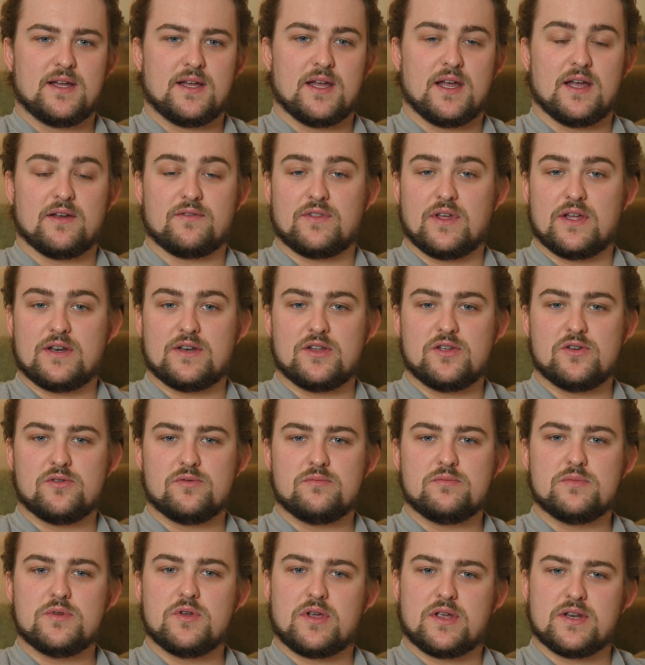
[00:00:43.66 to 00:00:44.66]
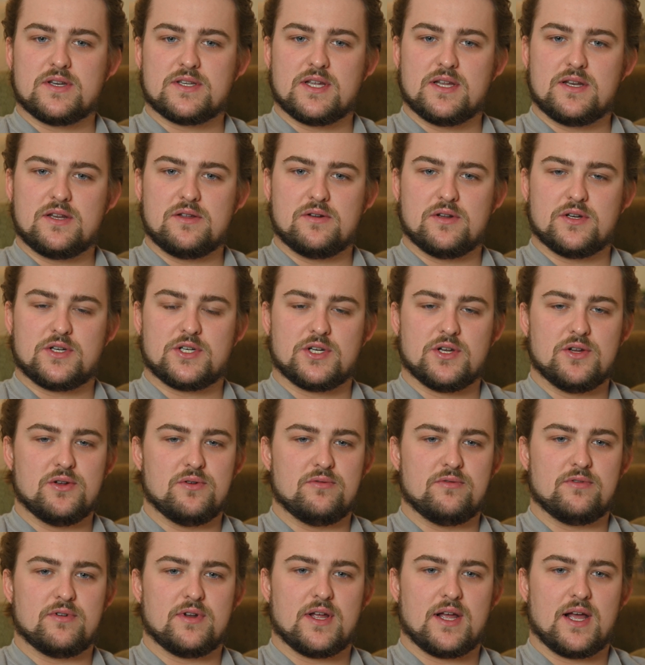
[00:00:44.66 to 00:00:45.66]
If they do, you continue to
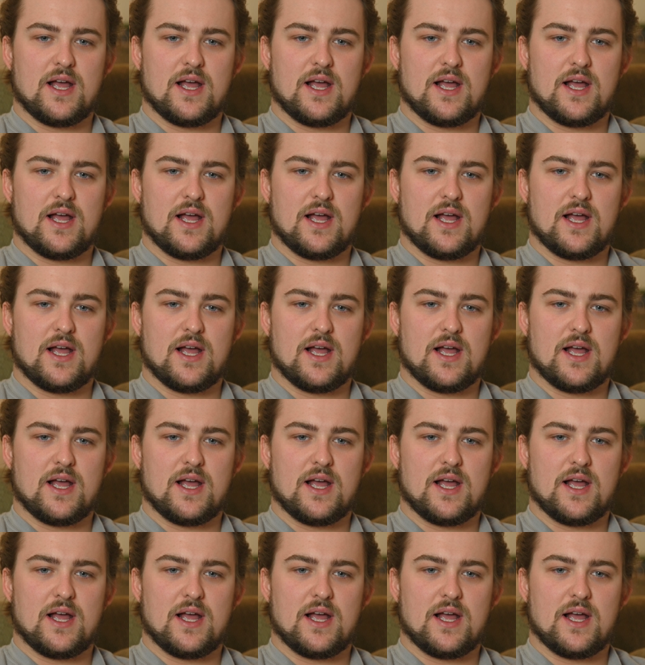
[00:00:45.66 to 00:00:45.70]
shoot.